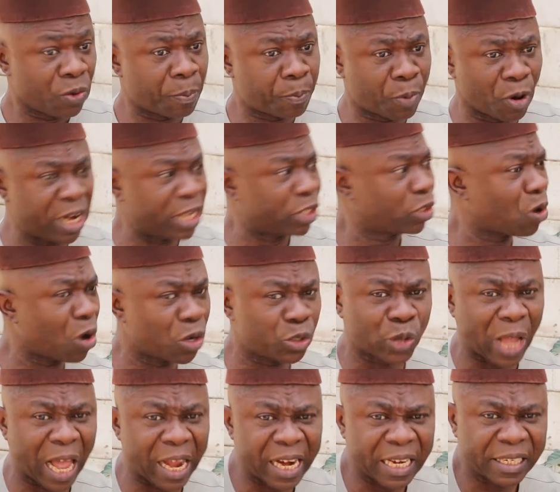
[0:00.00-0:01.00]
The police goes
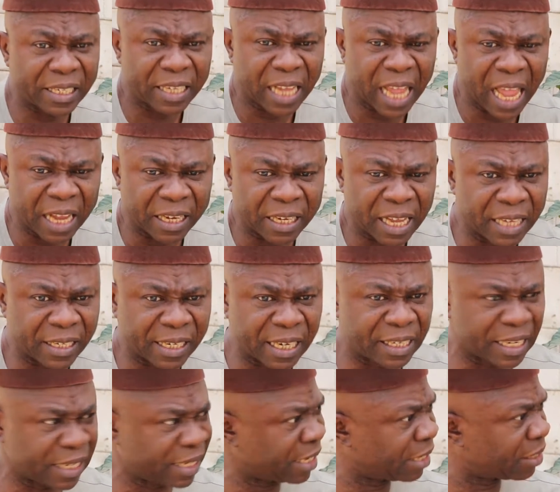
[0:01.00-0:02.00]
to arrest a
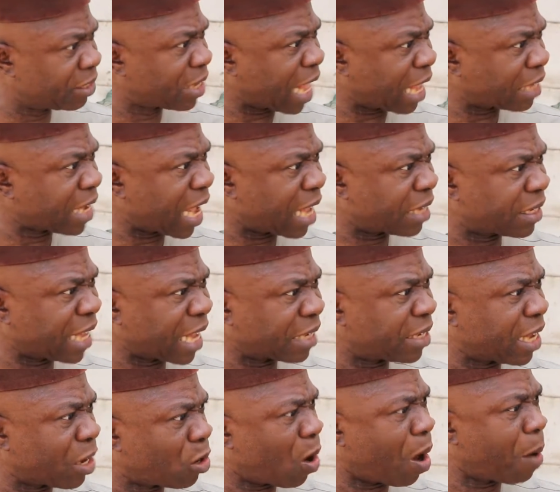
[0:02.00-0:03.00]
citizen that
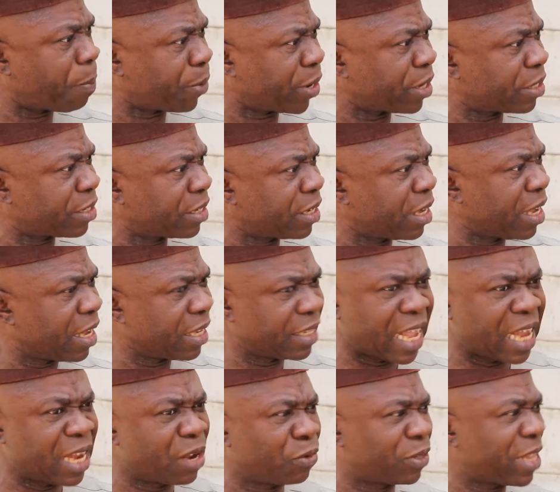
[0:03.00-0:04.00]
a culprit.
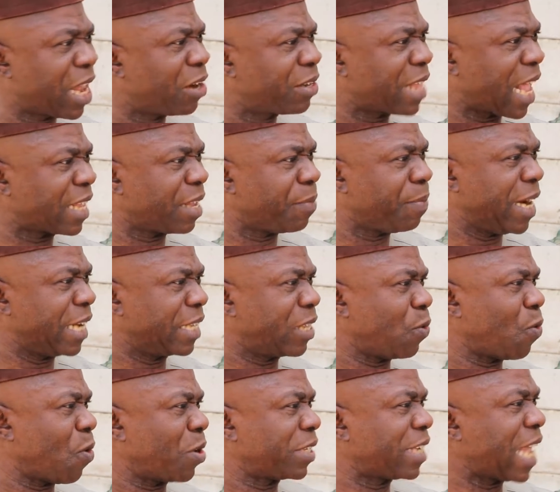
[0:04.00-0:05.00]
Then he will tell you that the
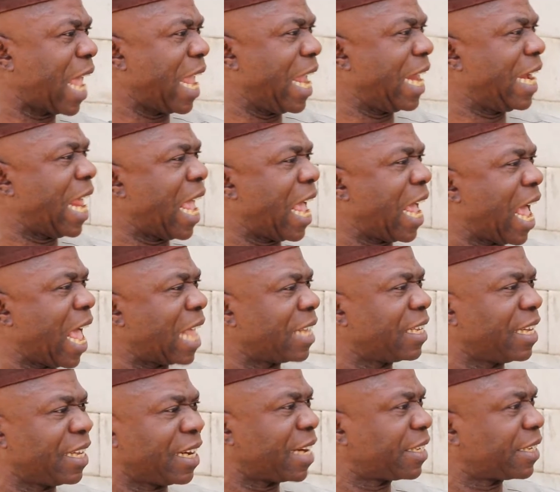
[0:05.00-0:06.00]
military was there earlier
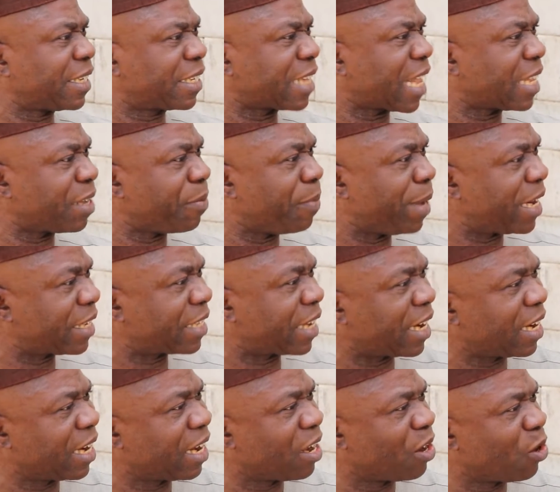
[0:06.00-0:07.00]
and he resisted the
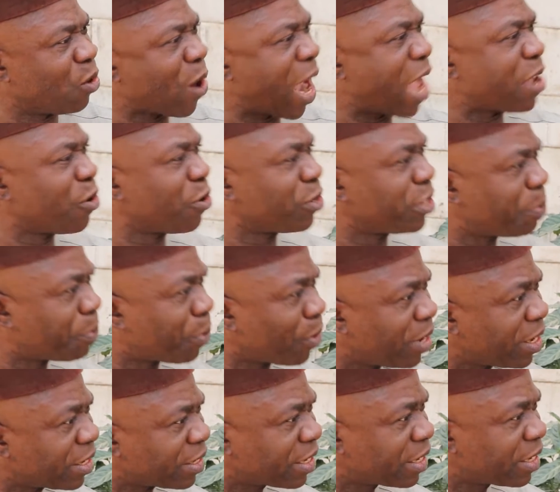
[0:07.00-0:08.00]
military. Who are you, the
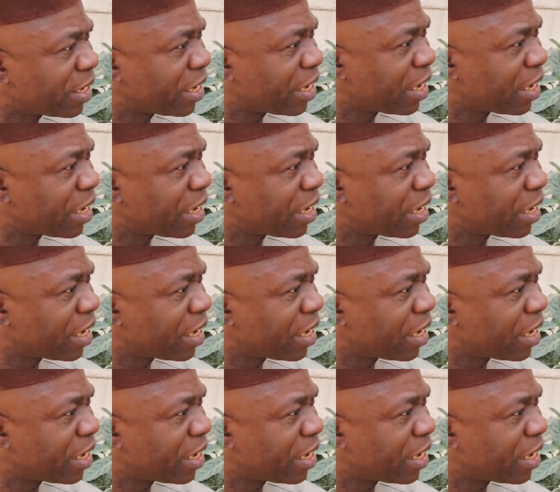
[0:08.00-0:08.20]
police?